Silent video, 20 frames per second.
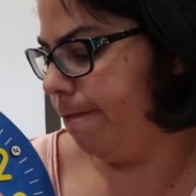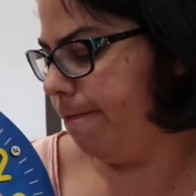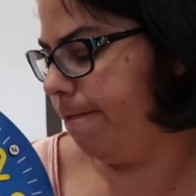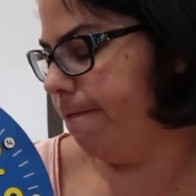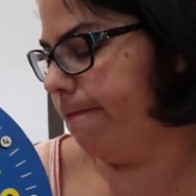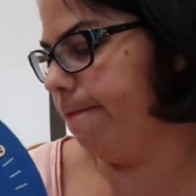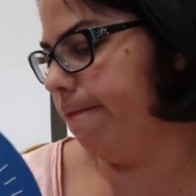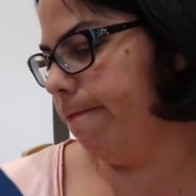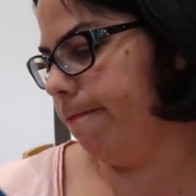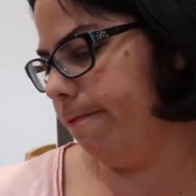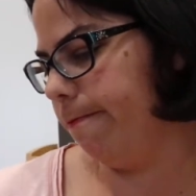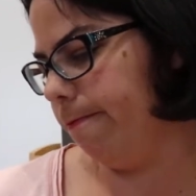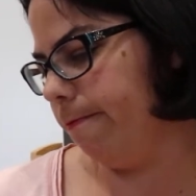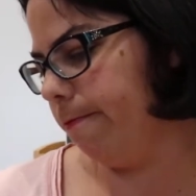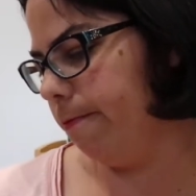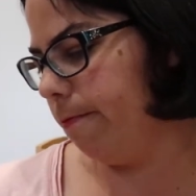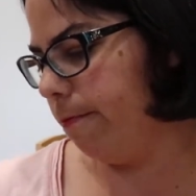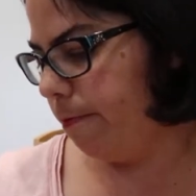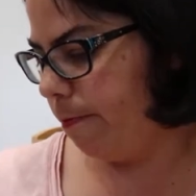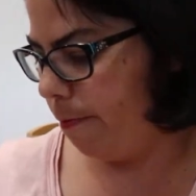
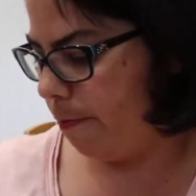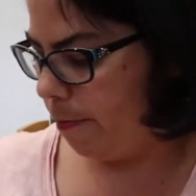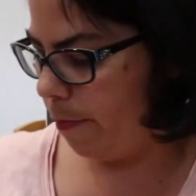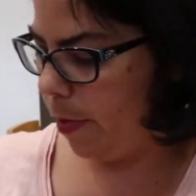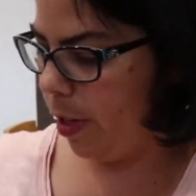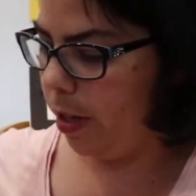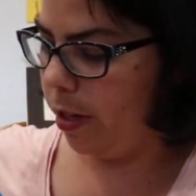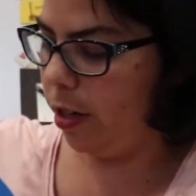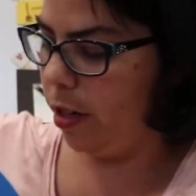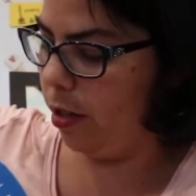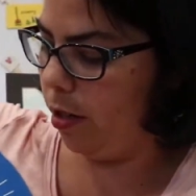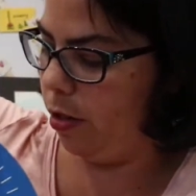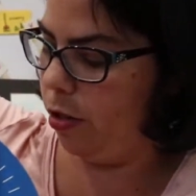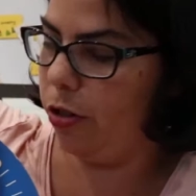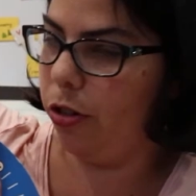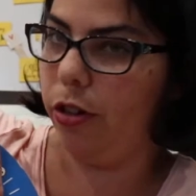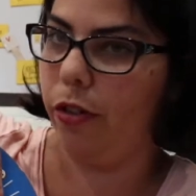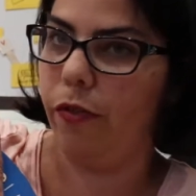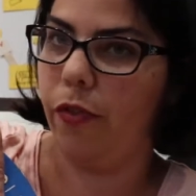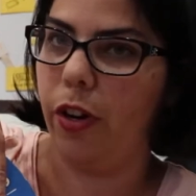It doesn't
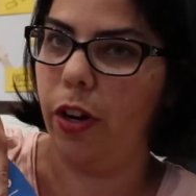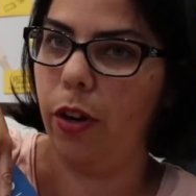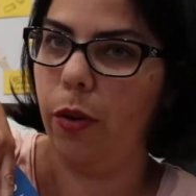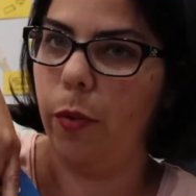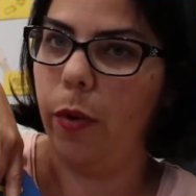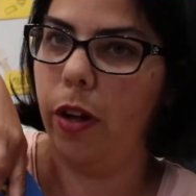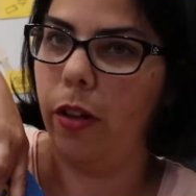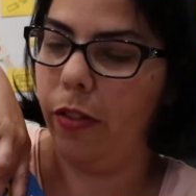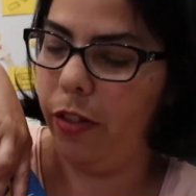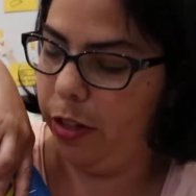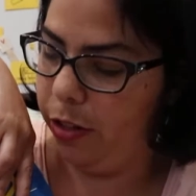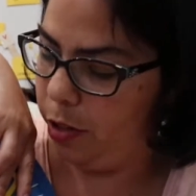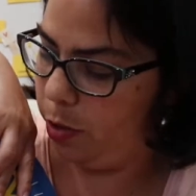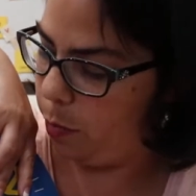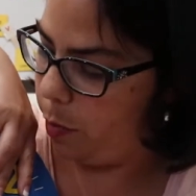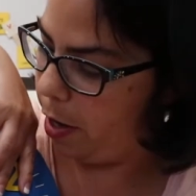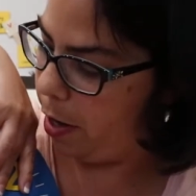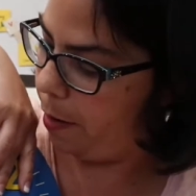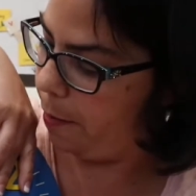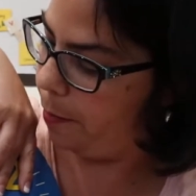turn very well this
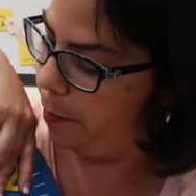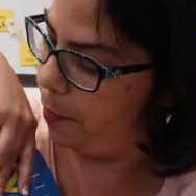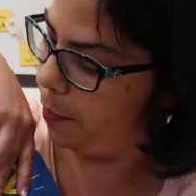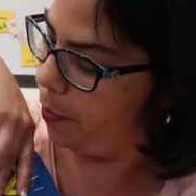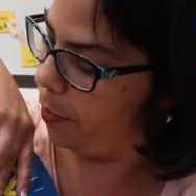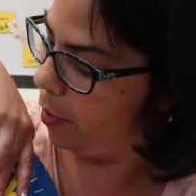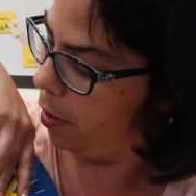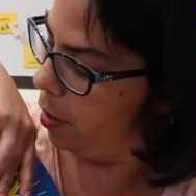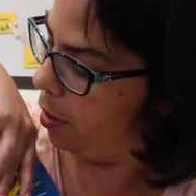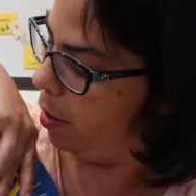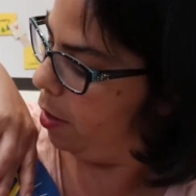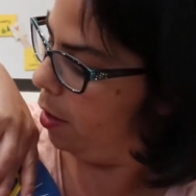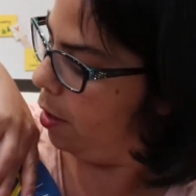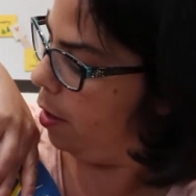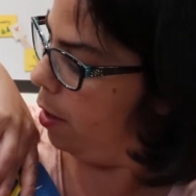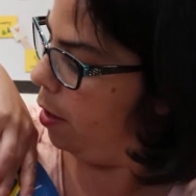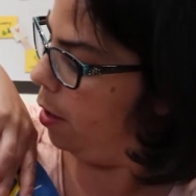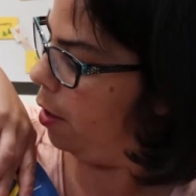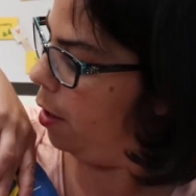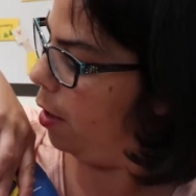way. And
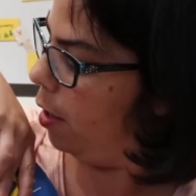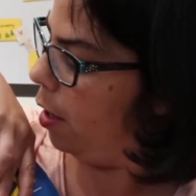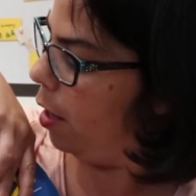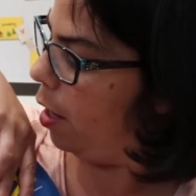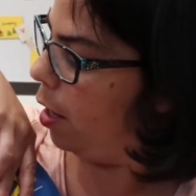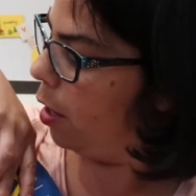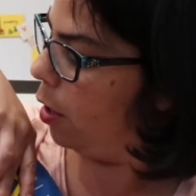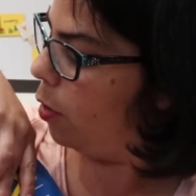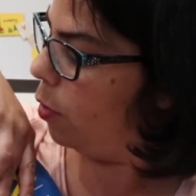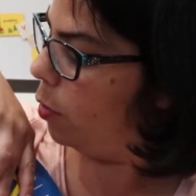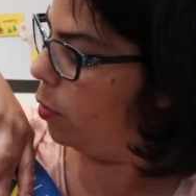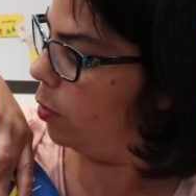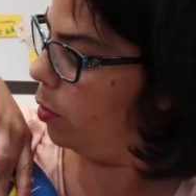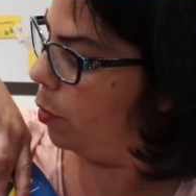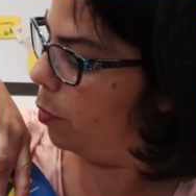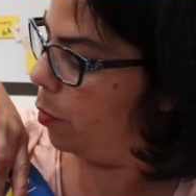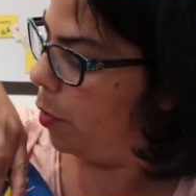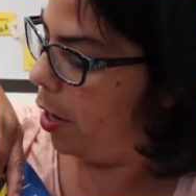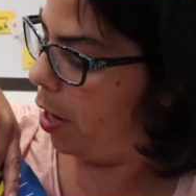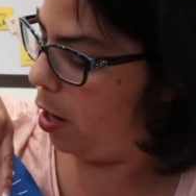it goes
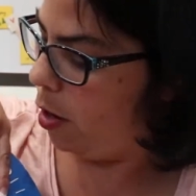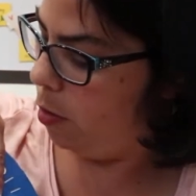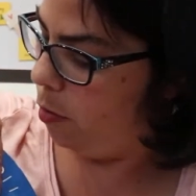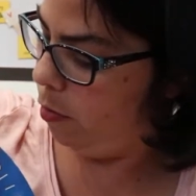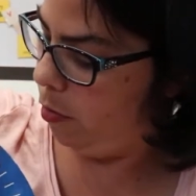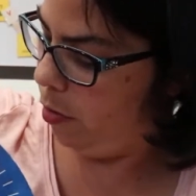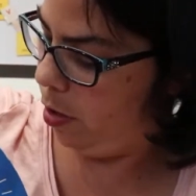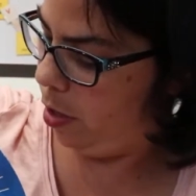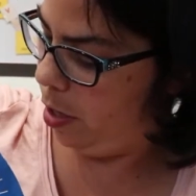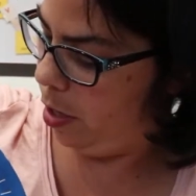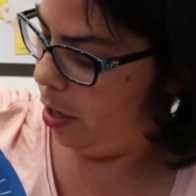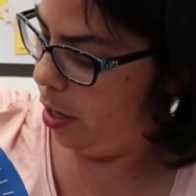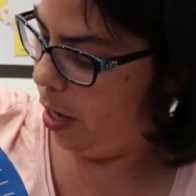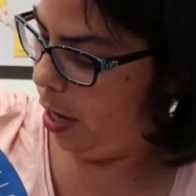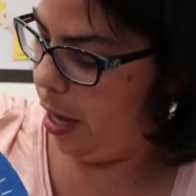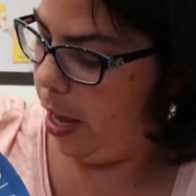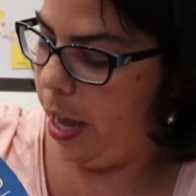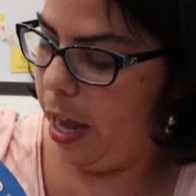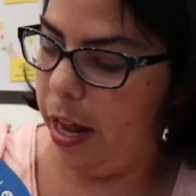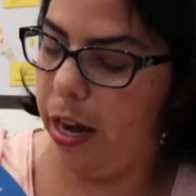around,
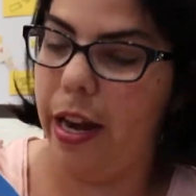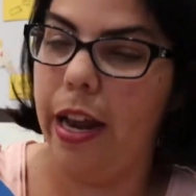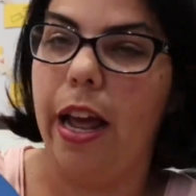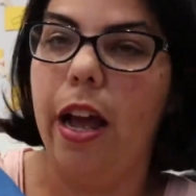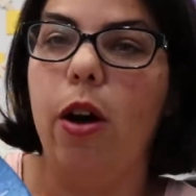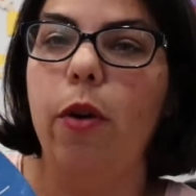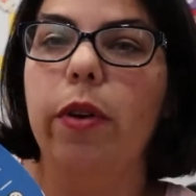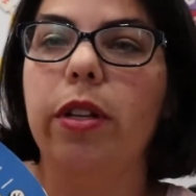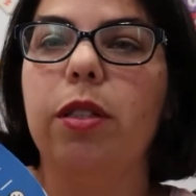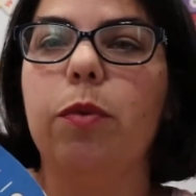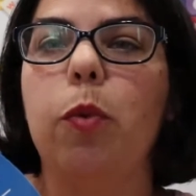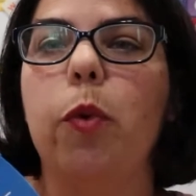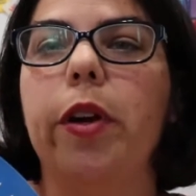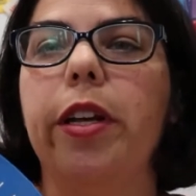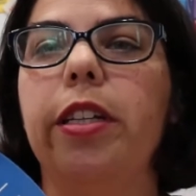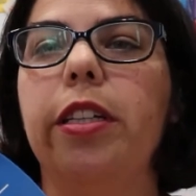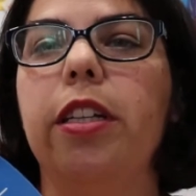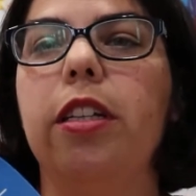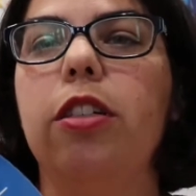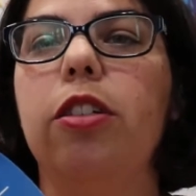and now it's
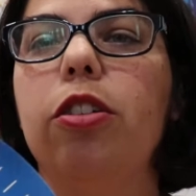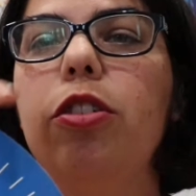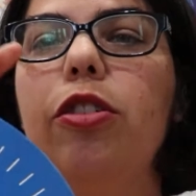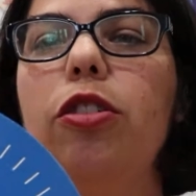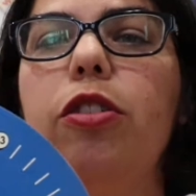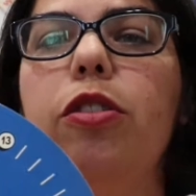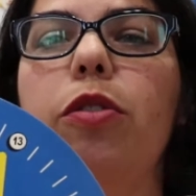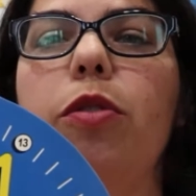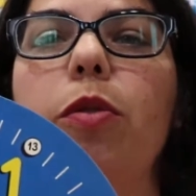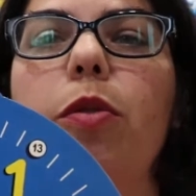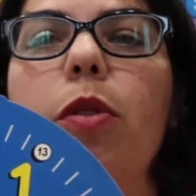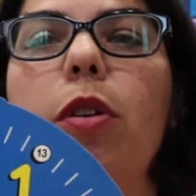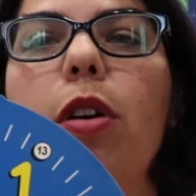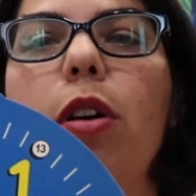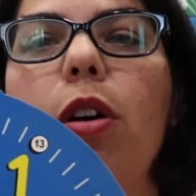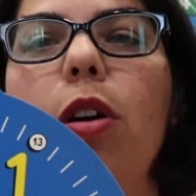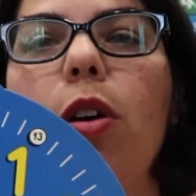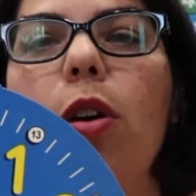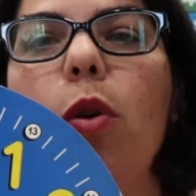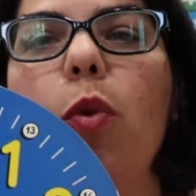pointing to 2.
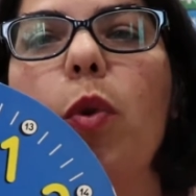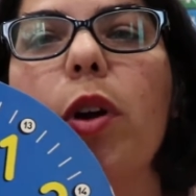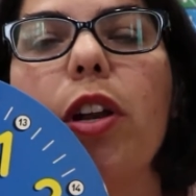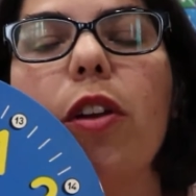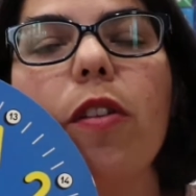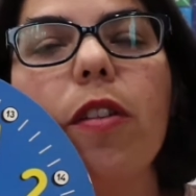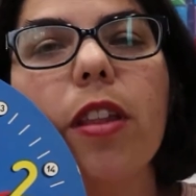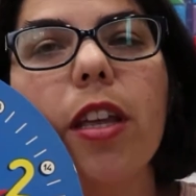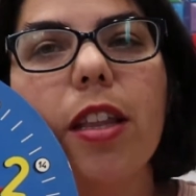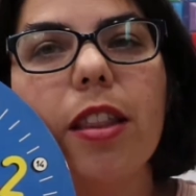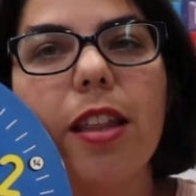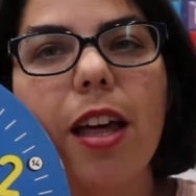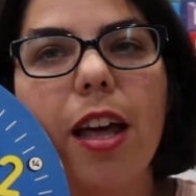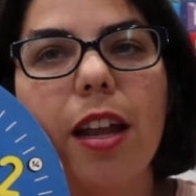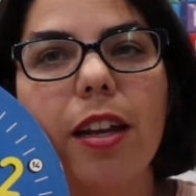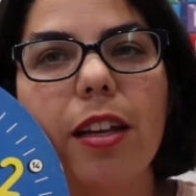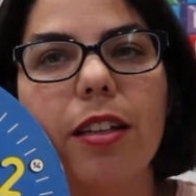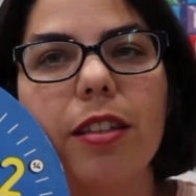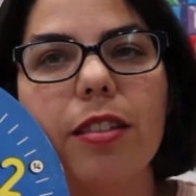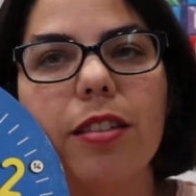What do you think
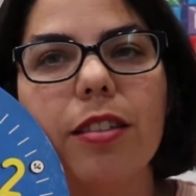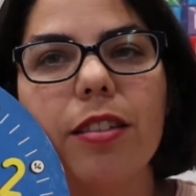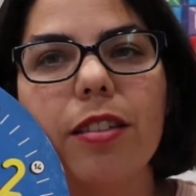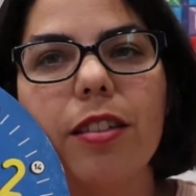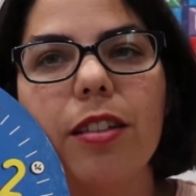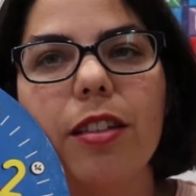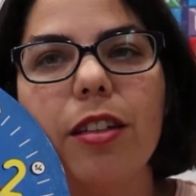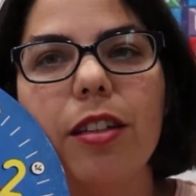that is?